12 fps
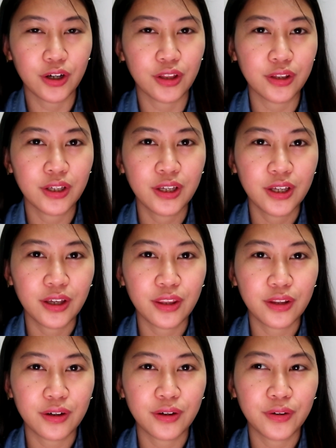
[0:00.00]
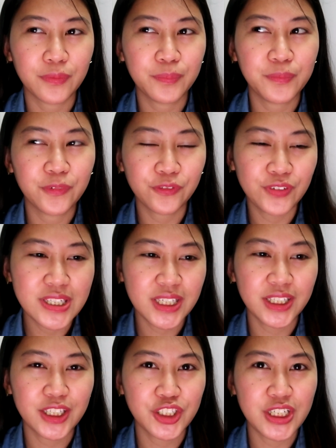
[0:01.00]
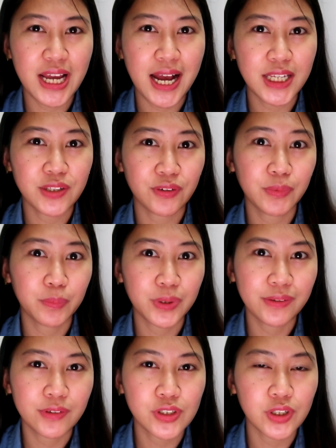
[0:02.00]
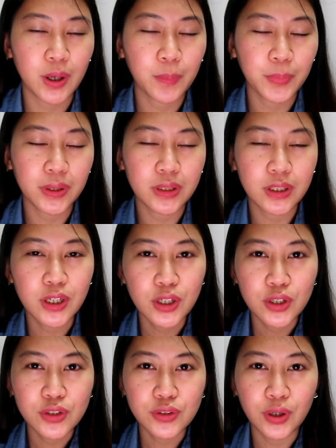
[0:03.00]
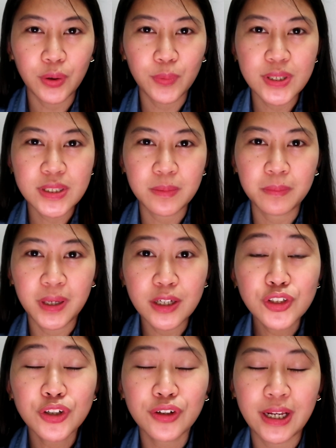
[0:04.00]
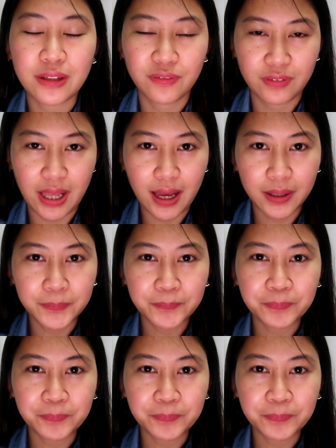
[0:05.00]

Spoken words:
on the visa that she has from the previous company. So it was a major red flag.